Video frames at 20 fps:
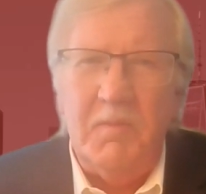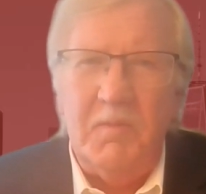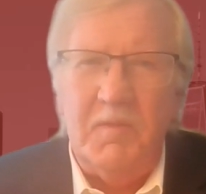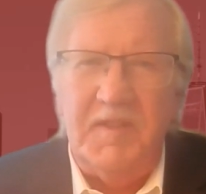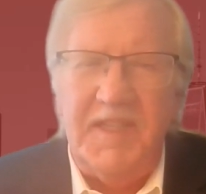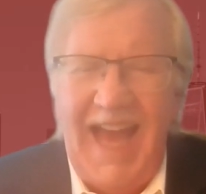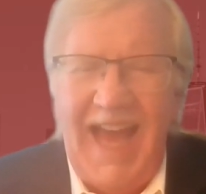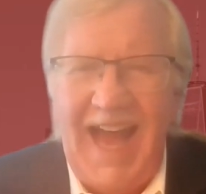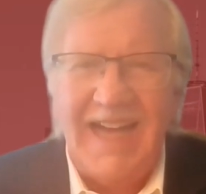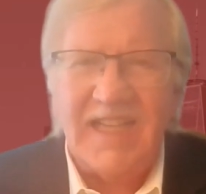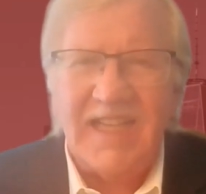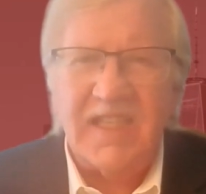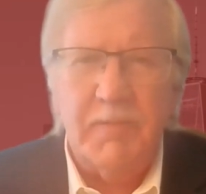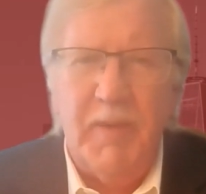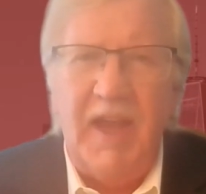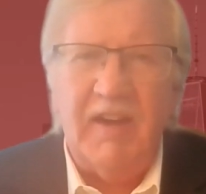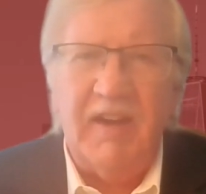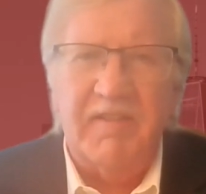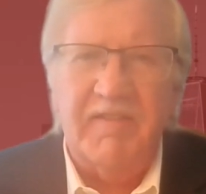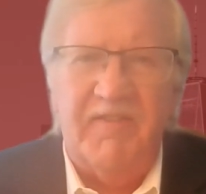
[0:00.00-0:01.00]

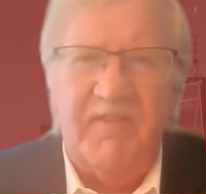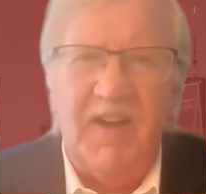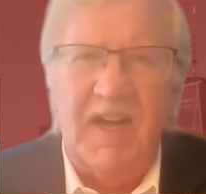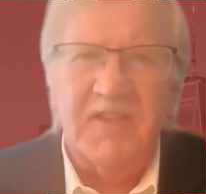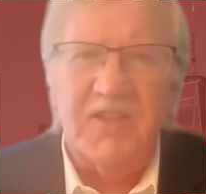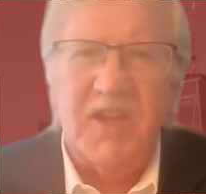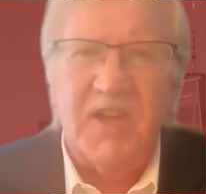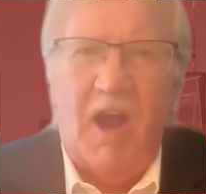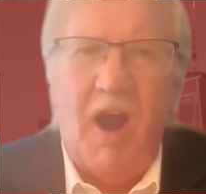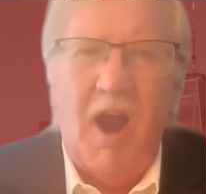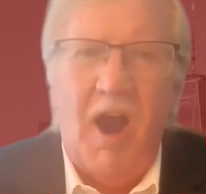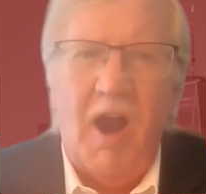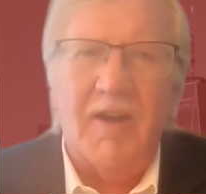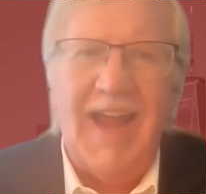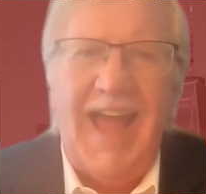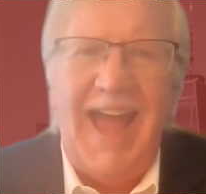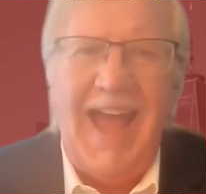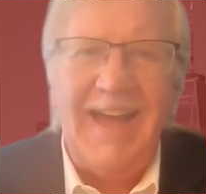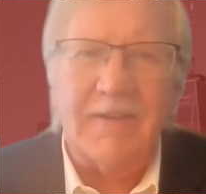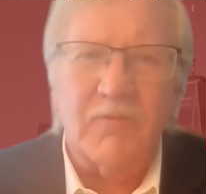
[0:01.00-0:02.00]
taxpayer funds
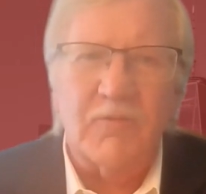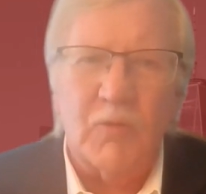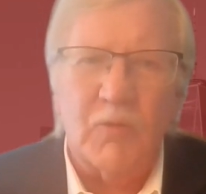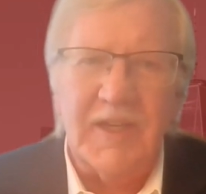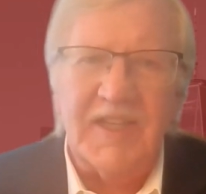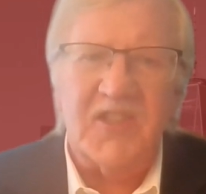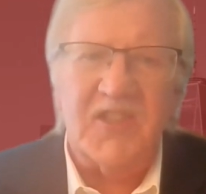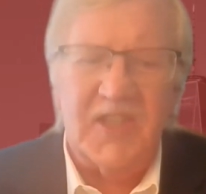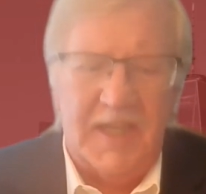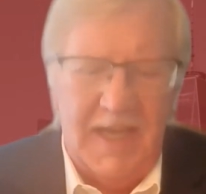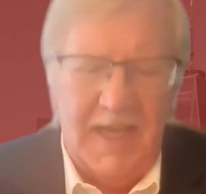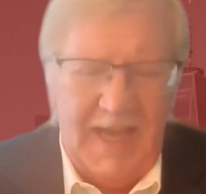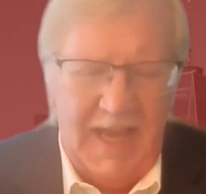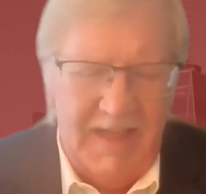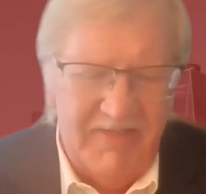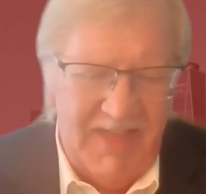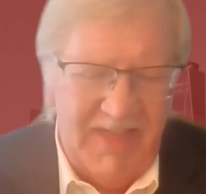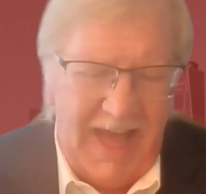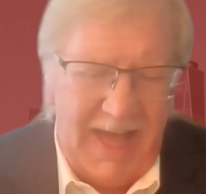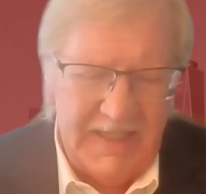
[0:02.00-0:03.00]
are at risk,
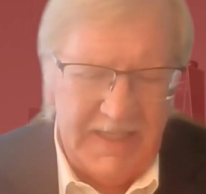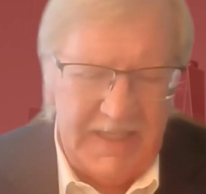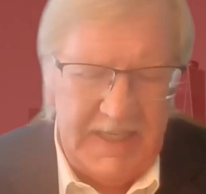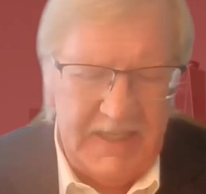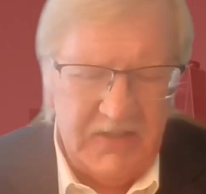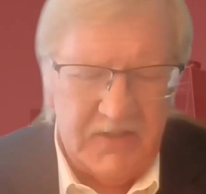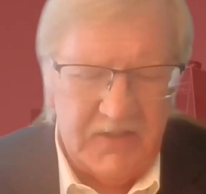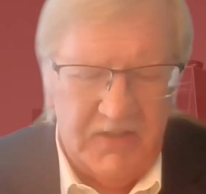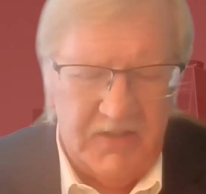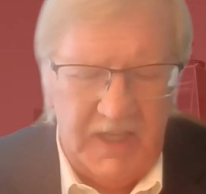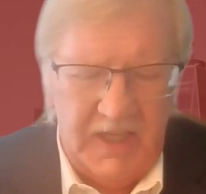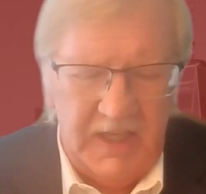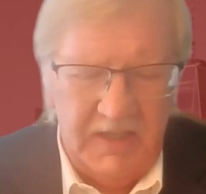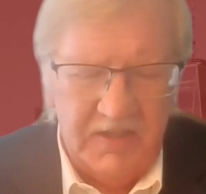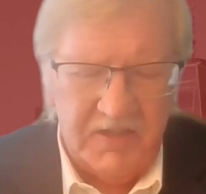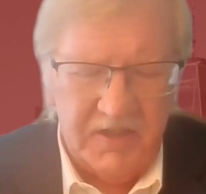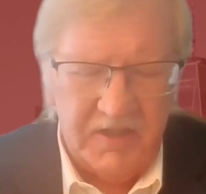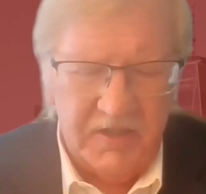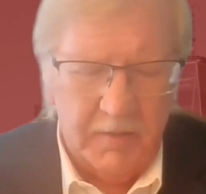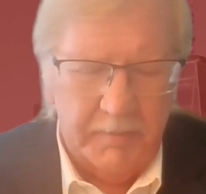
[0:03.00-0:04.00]
and that is the
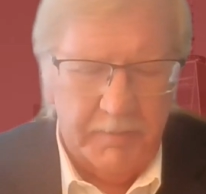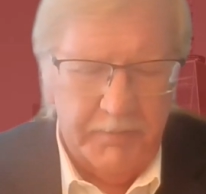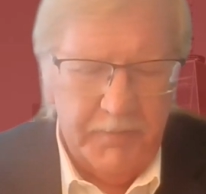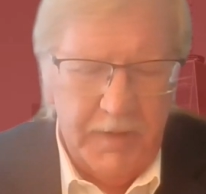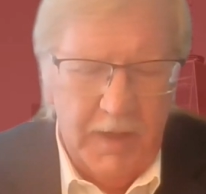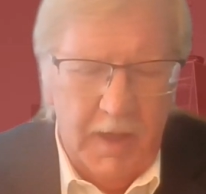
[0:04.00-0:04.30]
issue.